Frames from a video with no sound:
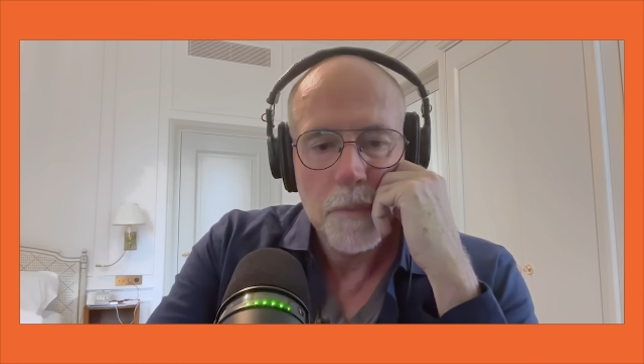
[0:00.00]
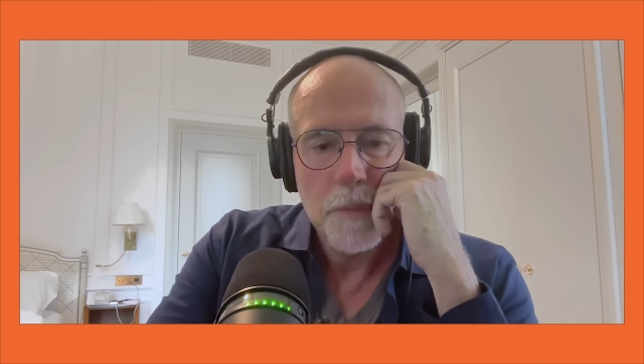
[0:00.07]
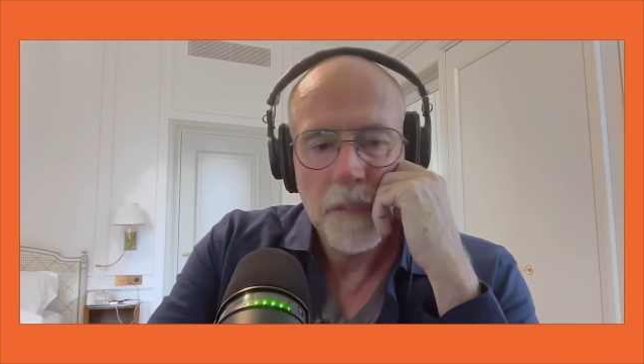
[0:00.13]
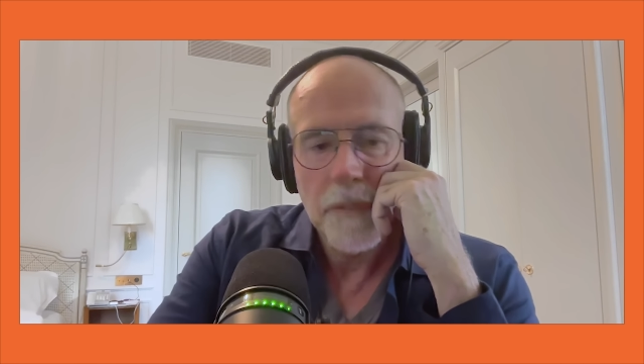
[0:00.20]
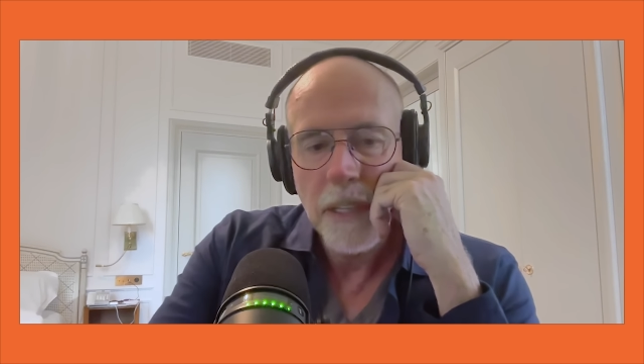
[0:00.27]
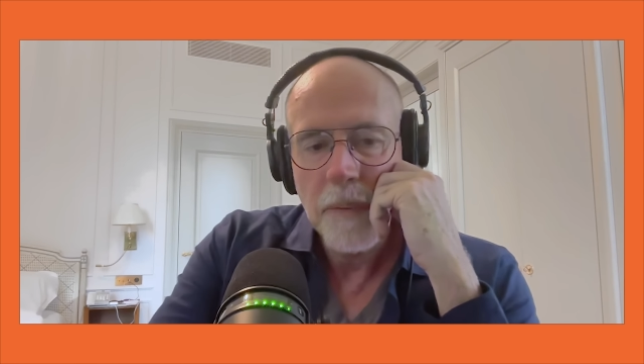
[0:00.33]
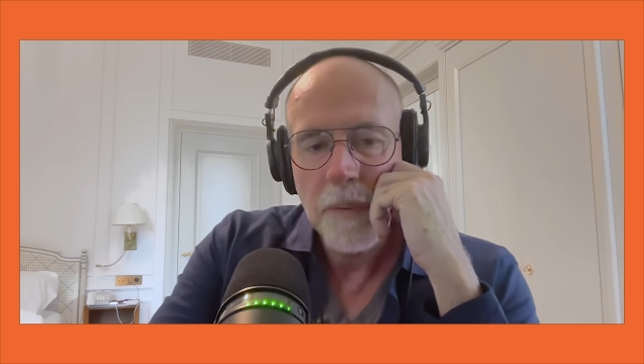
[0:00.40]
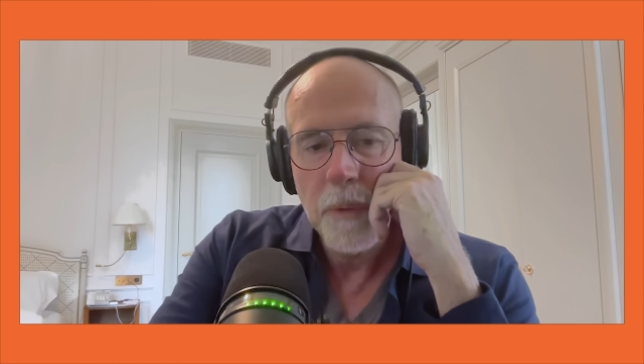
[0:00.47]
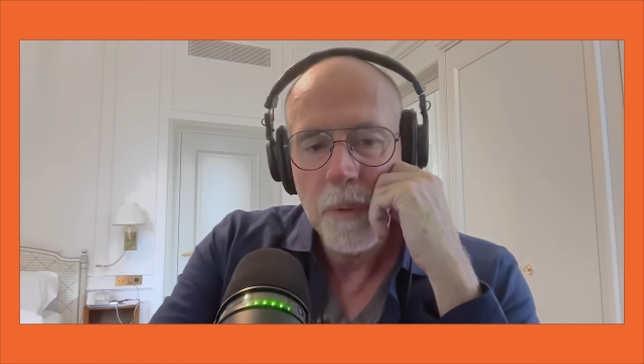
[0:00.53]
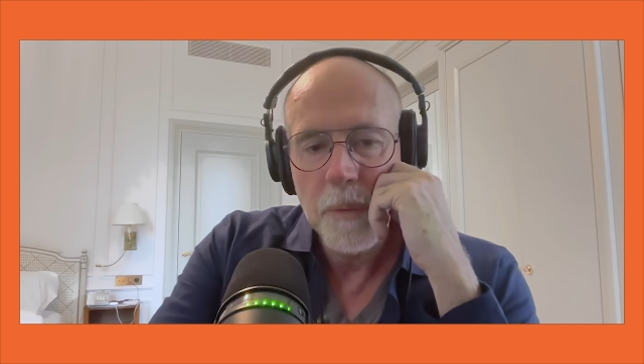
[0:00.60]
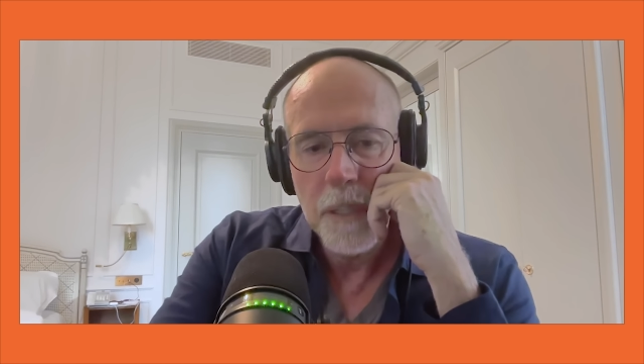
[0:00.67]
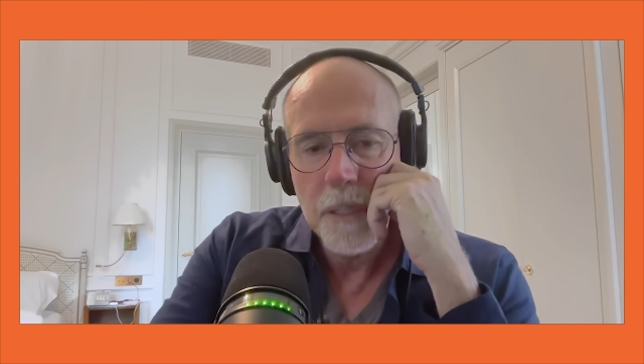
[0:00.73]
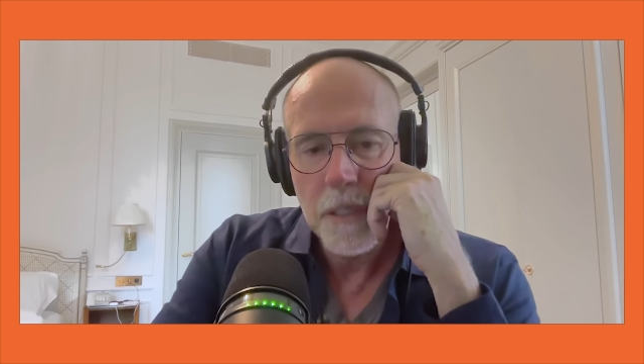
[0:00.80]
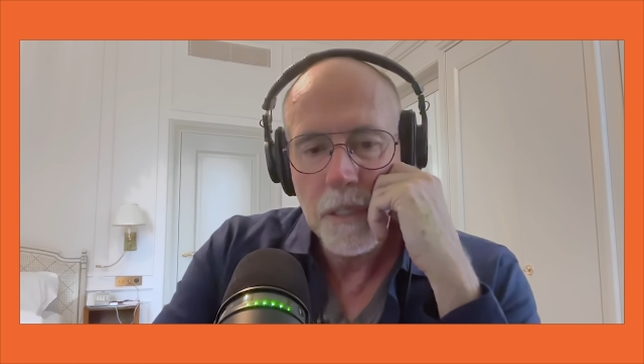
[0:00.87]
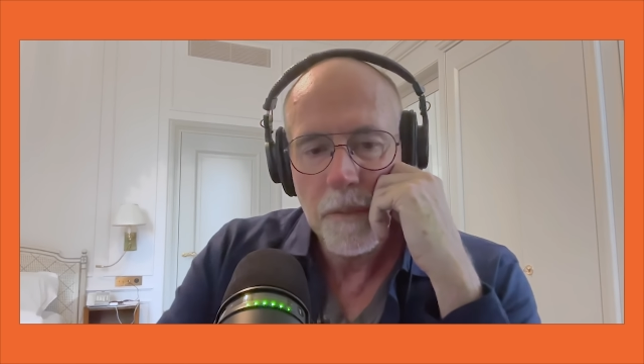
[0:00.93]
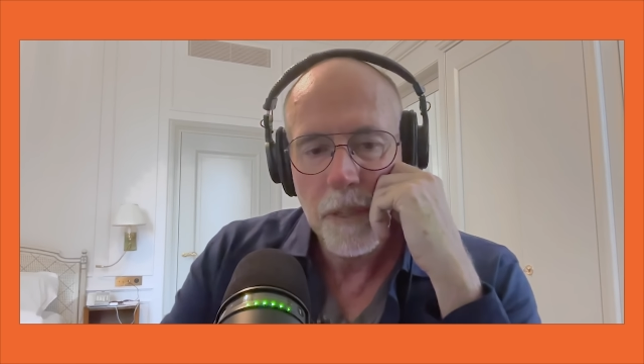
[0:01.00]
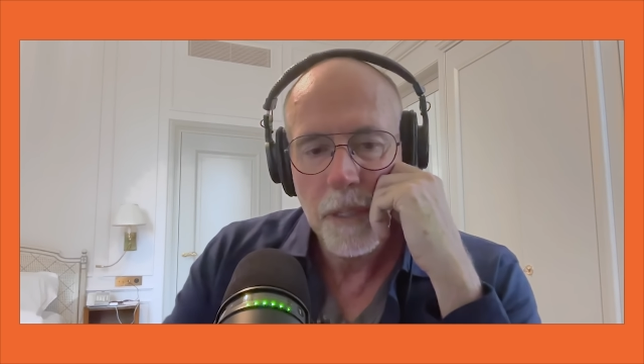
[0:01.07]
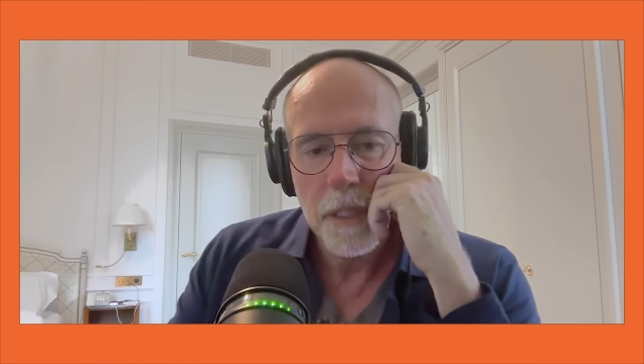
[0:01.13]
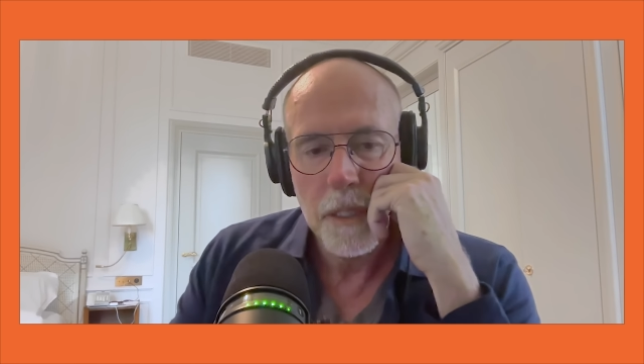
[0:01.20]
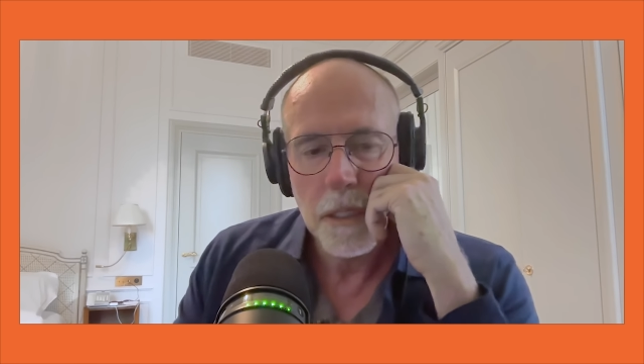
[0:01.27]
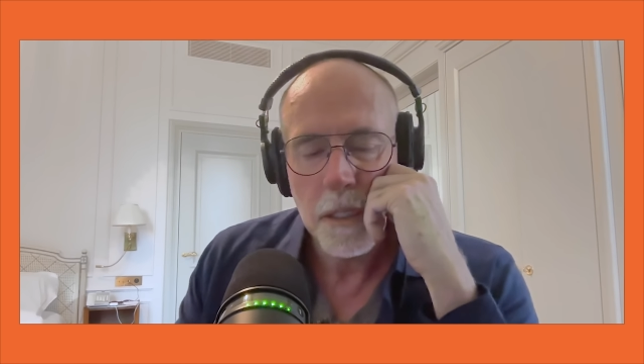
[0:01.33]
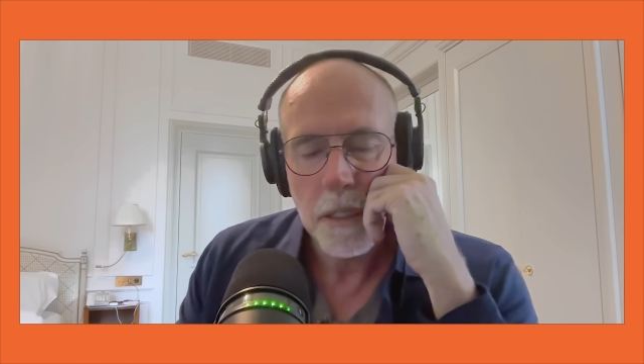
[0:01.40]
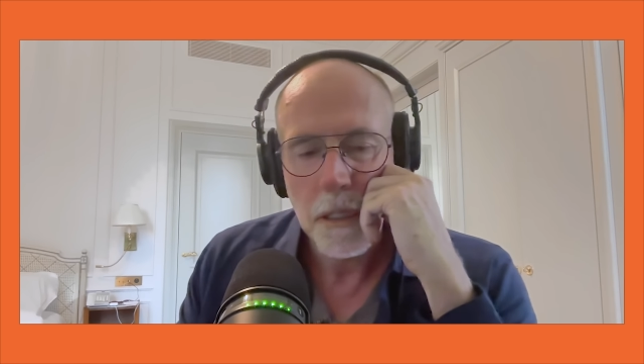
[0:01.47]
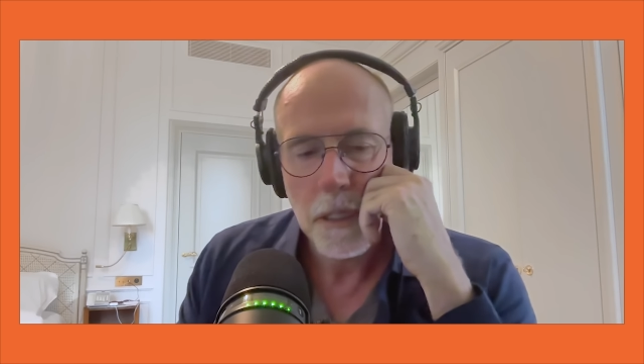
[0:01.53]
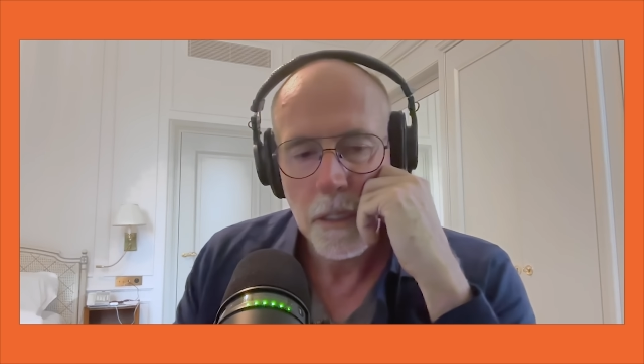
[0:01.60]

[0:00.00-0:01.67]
My favorite would be as if they did